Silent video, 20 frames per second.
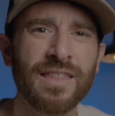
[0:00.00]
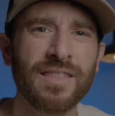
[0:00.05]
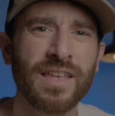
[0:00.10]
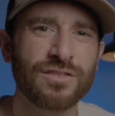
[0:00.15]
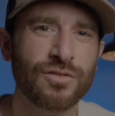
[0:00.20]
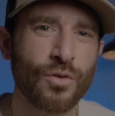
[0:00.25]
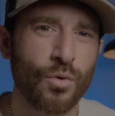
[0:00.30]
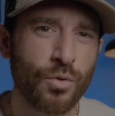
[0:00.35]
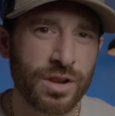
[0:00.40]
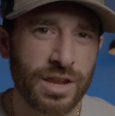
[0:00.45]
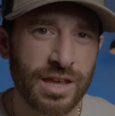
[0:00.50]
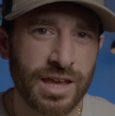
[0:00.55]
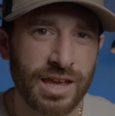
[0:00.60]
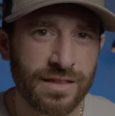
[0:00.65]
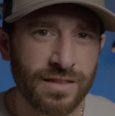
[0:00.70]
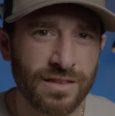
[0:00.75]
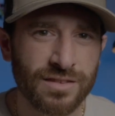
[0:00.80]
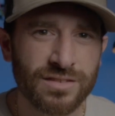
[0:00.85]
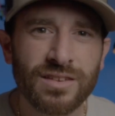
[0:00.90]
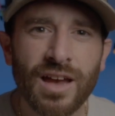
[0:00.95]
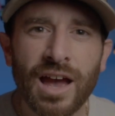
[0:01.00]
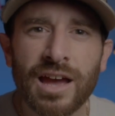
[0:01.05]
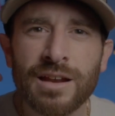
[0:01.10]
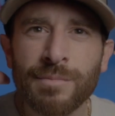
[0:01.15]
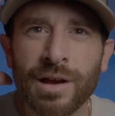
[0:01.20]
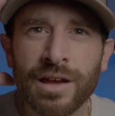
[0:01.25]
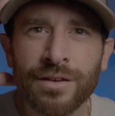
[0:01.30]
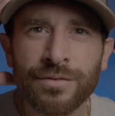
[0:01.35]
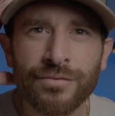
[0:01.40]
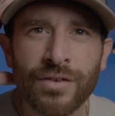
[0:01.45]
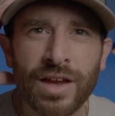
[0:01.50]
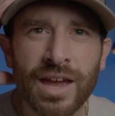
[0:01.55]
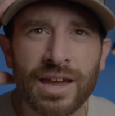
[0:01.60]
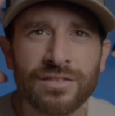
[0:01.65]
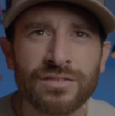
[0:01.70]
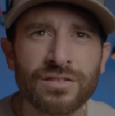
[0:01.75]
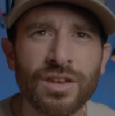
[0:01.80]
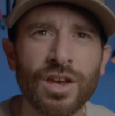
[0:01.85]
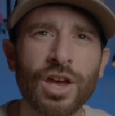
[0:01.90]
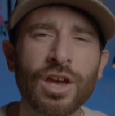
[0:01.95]
that's going to hit the side of my
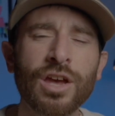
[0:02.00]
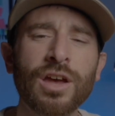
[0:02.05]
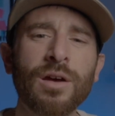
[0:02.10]
face,